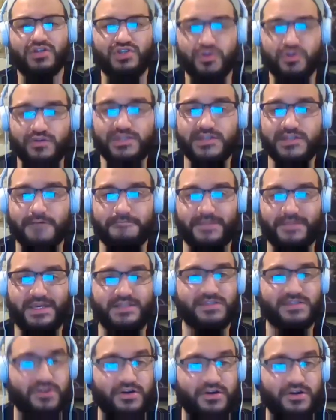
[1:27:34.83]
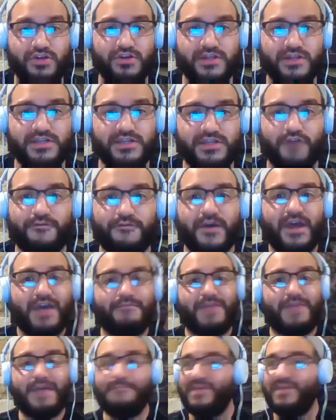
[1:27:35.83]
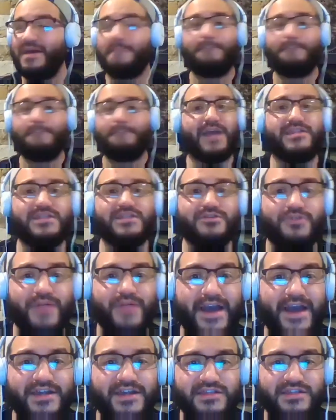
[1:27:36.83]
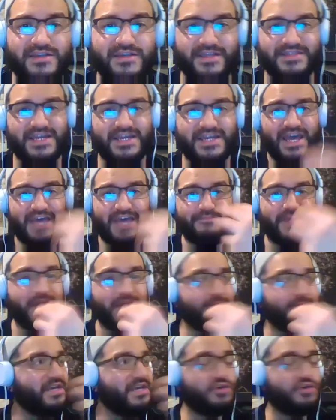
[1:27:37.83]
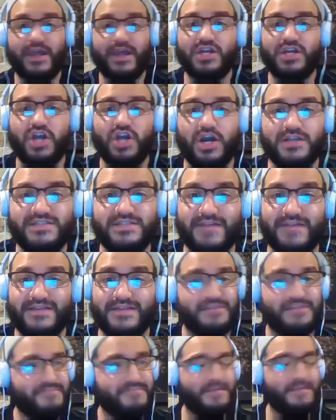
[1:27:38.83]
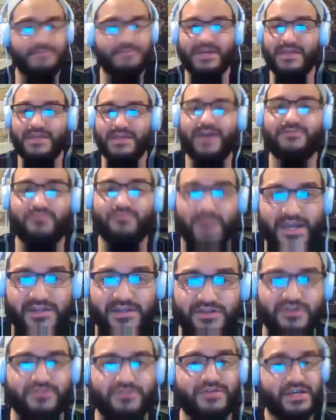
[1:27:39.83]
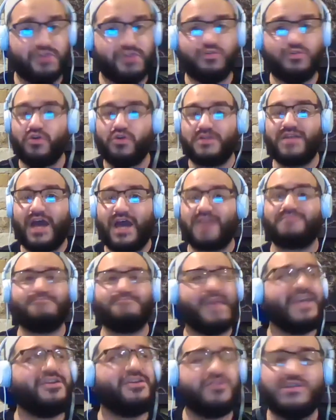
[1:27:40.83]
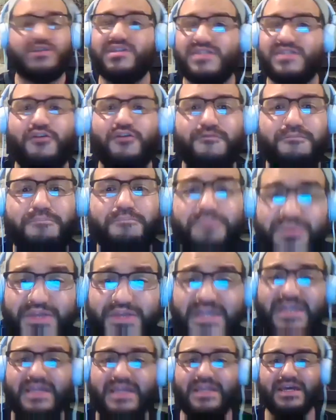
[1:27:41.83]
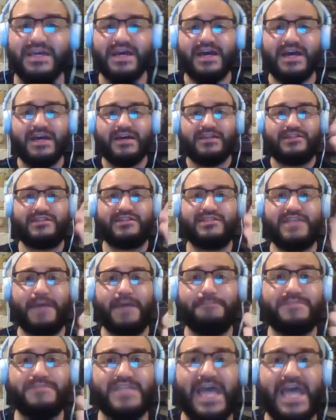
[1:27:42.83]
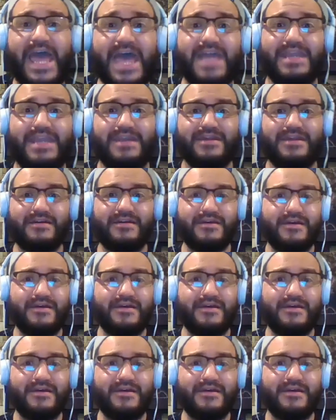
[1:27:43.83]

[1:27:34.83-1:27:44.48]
do something to hurt yourself. It may be a bicycle accident. It may be credit card debt. It may be that razor, literal or not, make yourself bleed. Step 10,